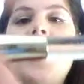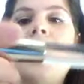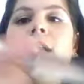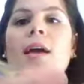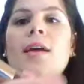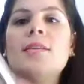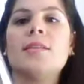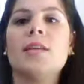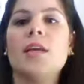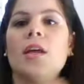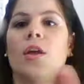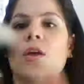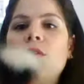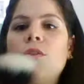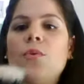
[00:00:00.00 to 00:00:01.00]
and
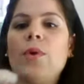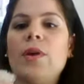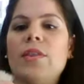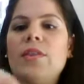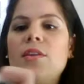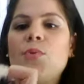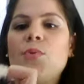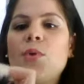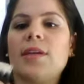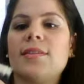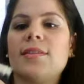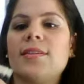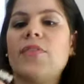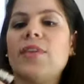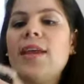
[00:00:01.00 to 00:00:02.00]
the way that this works,
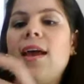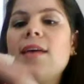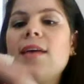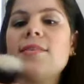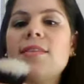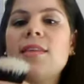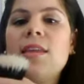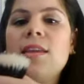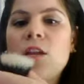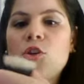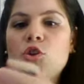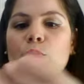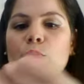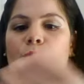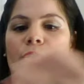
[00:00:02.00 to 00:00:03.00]
it definitely has the
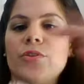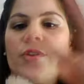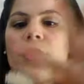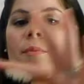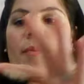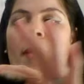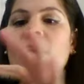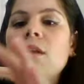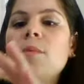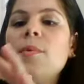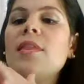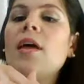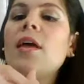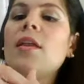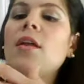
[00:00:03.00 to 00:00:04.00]
natural bristles on the bottom,
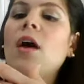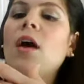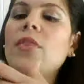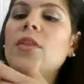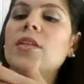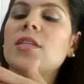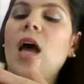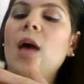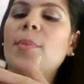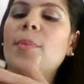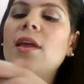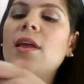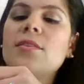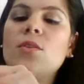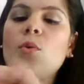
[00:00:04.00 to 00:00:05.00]
and then on the top
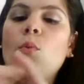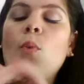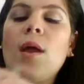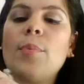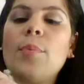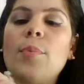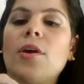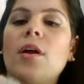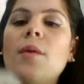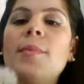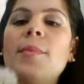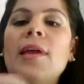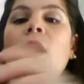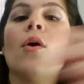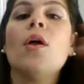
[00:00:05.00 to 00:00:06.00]
it has the white part
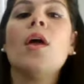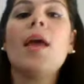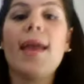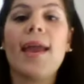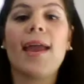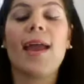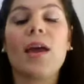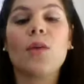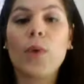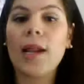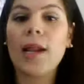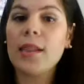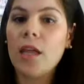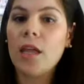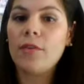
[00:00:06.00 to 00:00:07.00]
coming out. And what
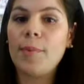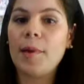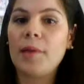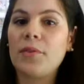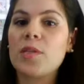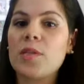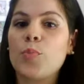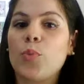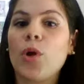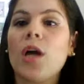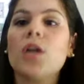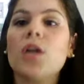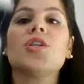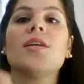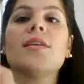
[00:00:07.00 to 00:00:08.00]
I love about this
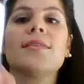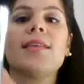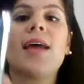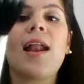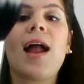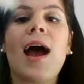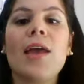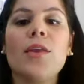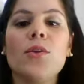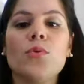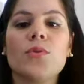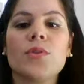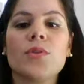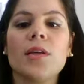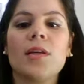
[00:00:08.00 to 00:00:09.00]
brush is that I
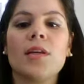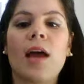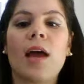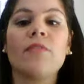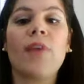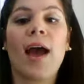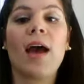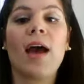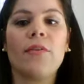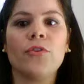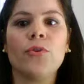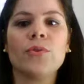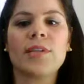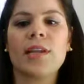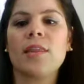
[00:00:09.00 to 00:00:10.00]
have
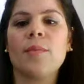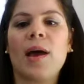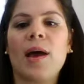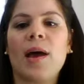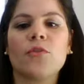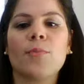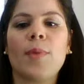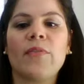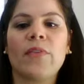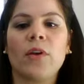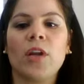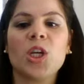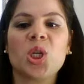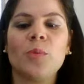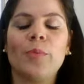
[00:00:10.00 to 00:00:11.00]
used it in the past for my
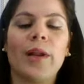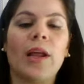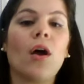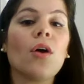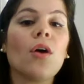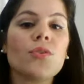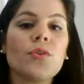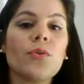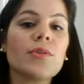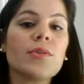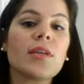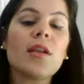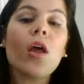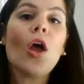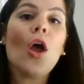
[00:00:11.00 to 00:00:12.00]
foundation, but I also use it